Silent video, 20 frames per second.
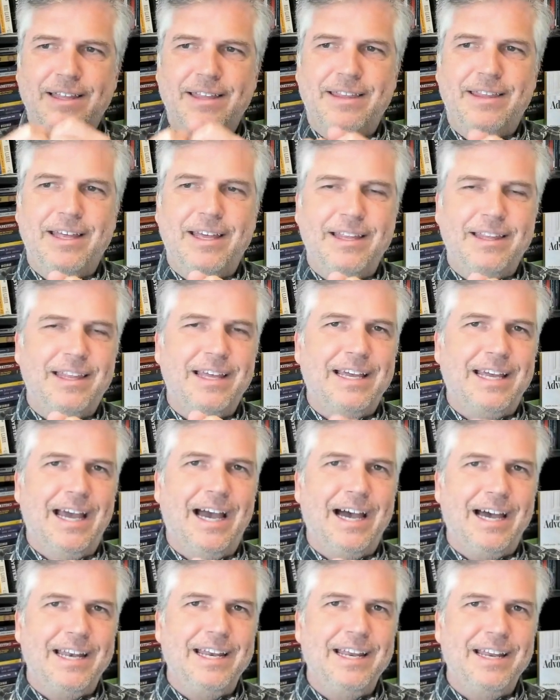they, they
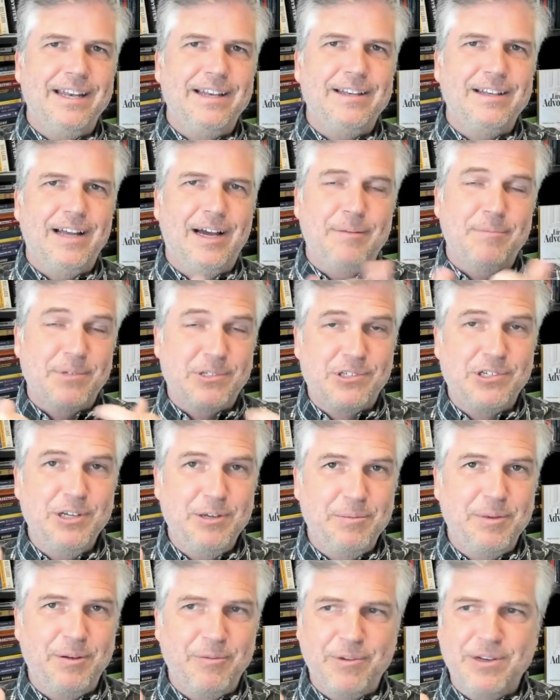got it, I'm
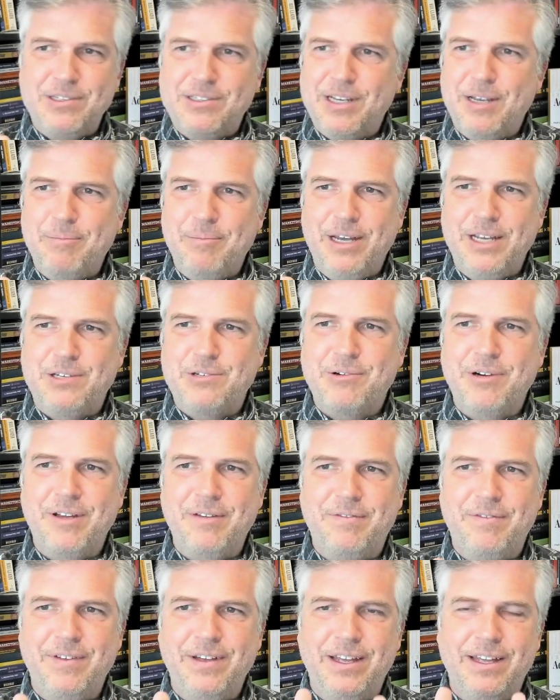assuming we say May
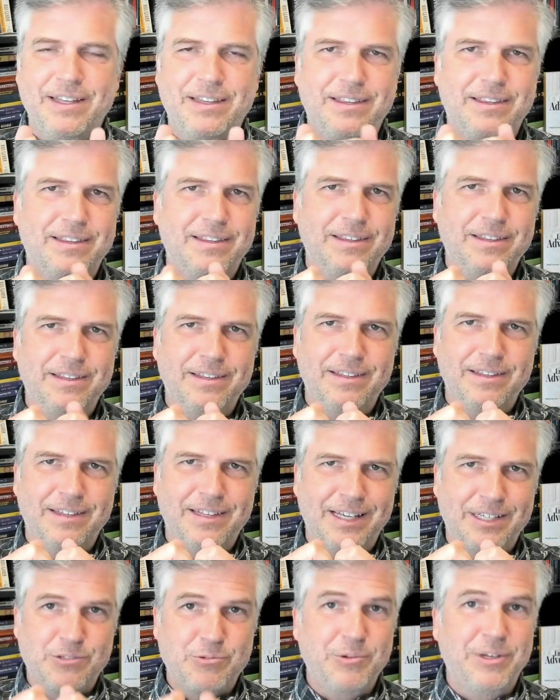25th,
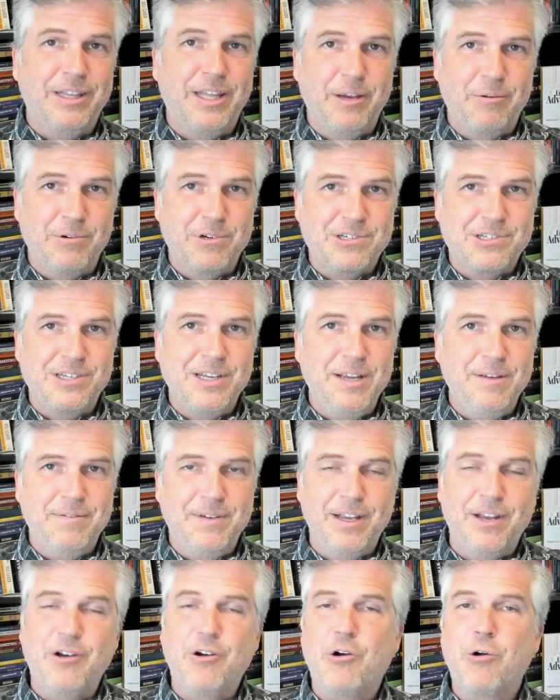that's when they received
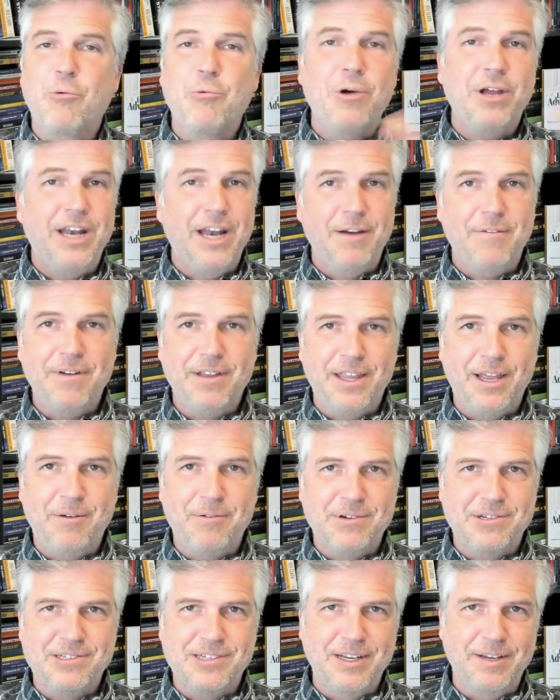it or whenever they
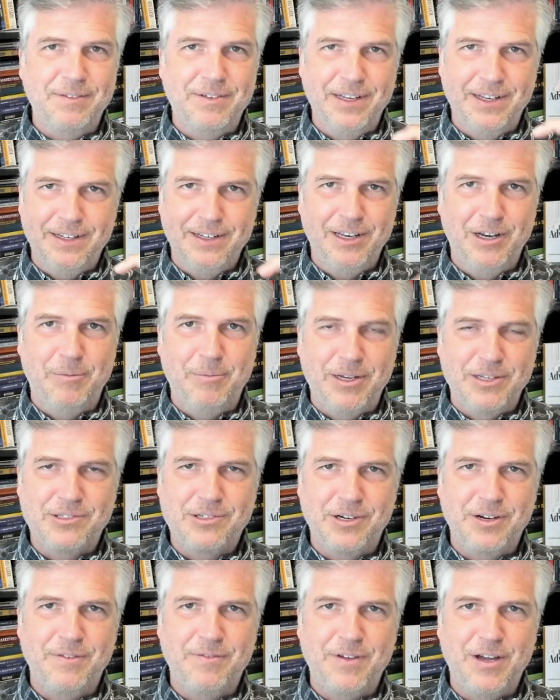received it, you know, by
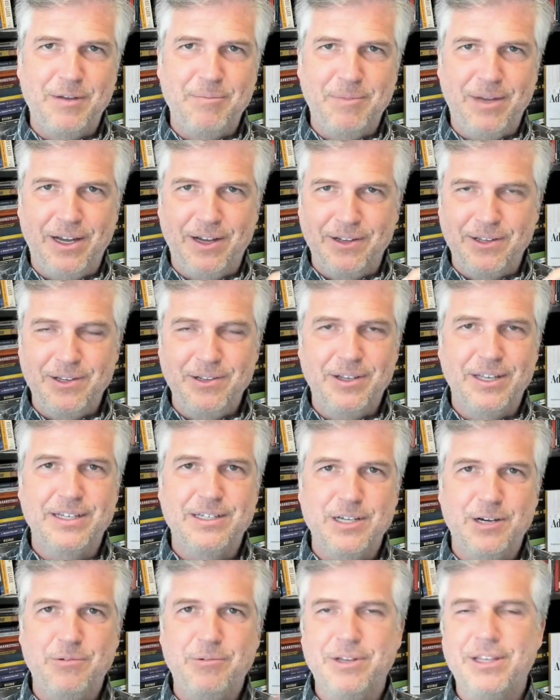certified mail, you can
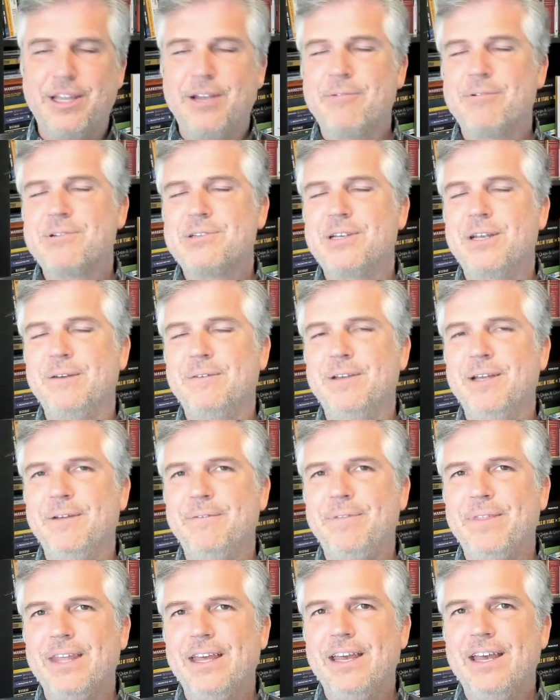tell when they received it.